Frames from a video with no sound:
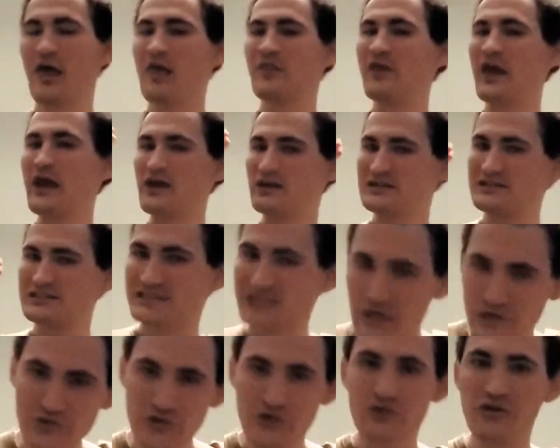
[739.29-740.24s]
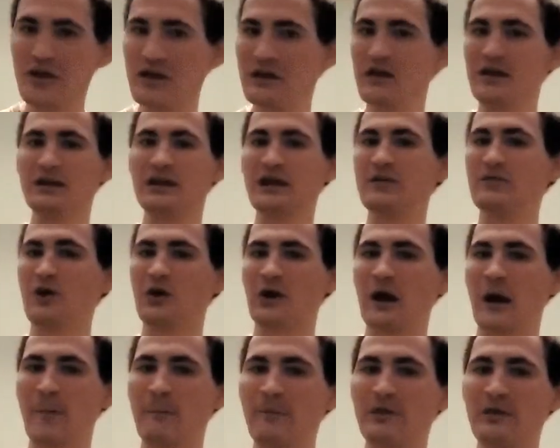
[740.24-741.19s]
They are such a greedy and evil
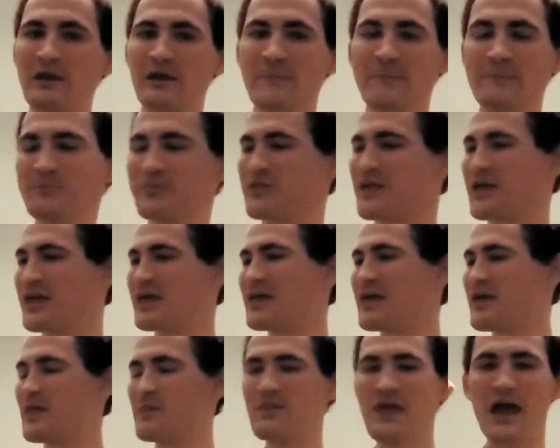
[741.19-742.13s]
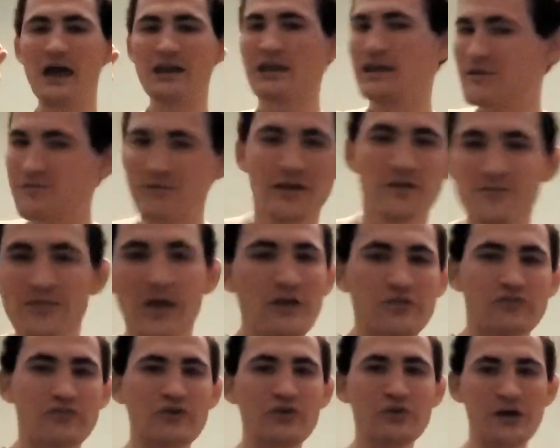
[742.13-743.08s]
company that even if they
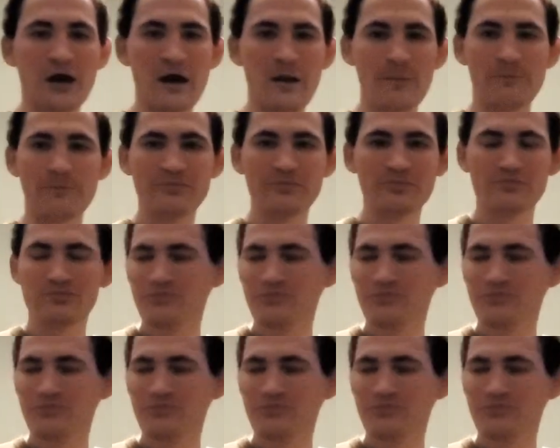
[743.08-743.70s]
screwed up,